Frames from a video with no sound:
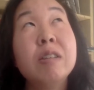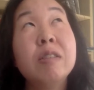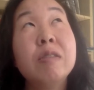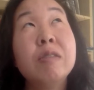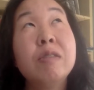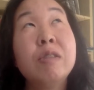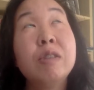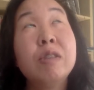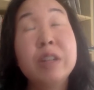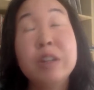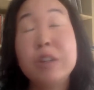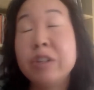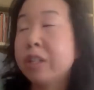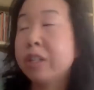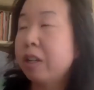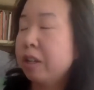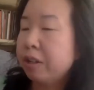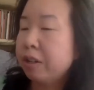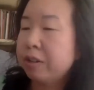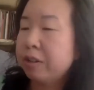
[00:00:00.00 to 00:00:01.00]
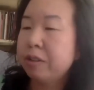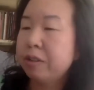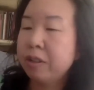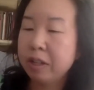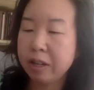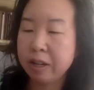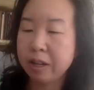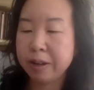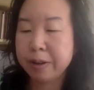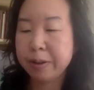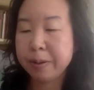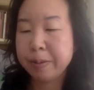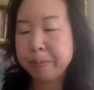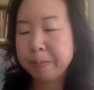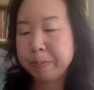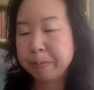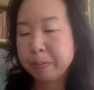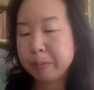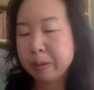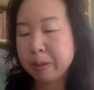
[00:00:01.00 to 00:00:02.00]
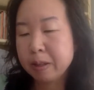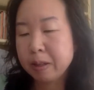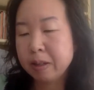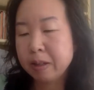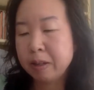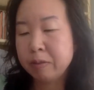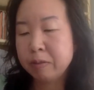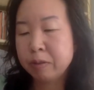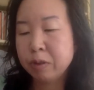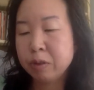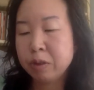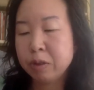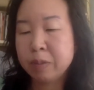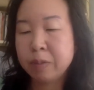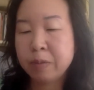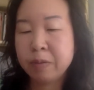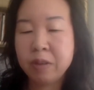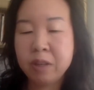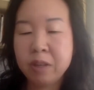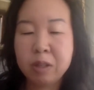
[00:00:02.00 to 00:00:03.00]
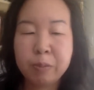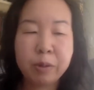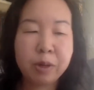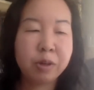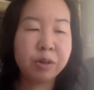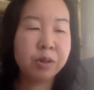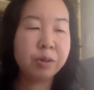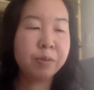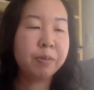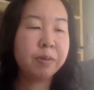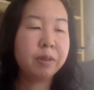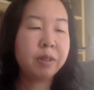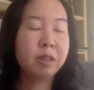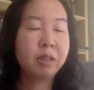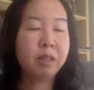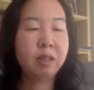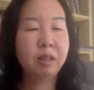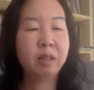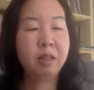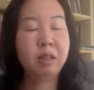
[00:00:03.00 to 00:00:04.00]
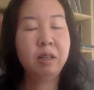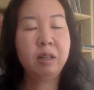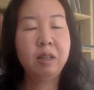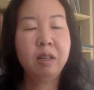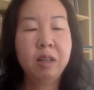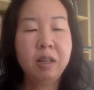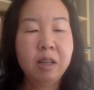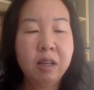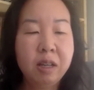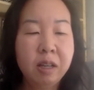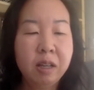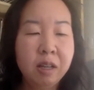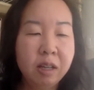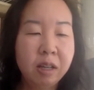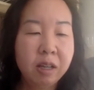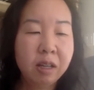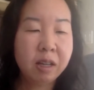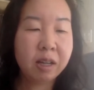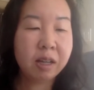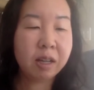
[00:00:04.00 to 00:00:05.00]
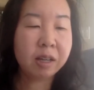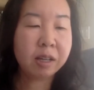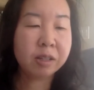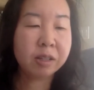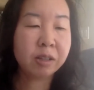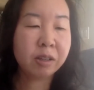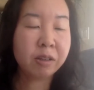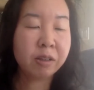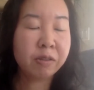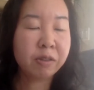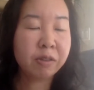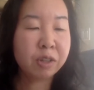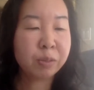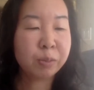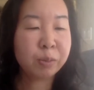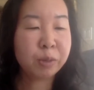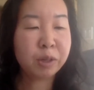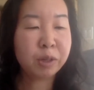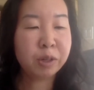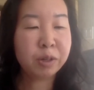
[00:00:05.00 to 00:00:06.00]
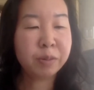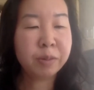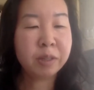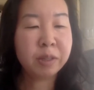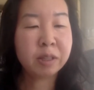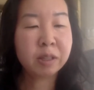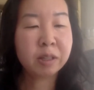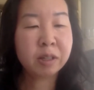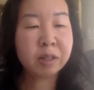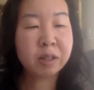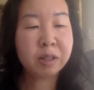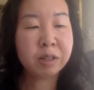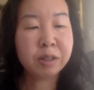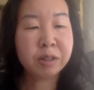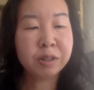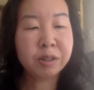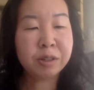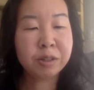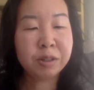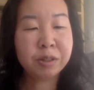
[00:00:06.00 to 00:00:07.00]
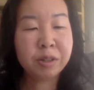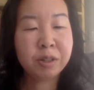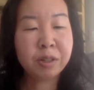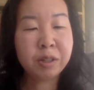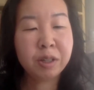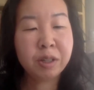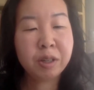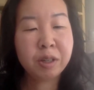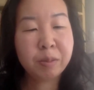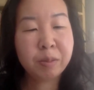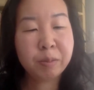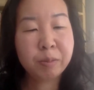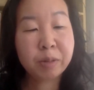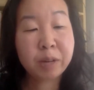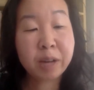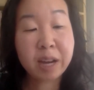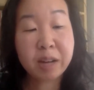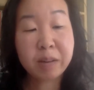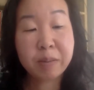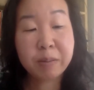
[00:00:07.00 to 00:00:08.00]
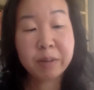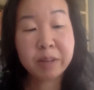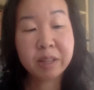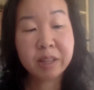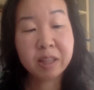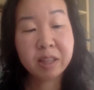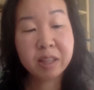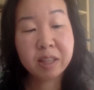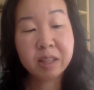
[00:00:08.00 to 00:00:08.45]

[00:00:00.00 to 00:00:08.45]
4 years ago, and wrote some of these poems. So the first poem is called Pride Month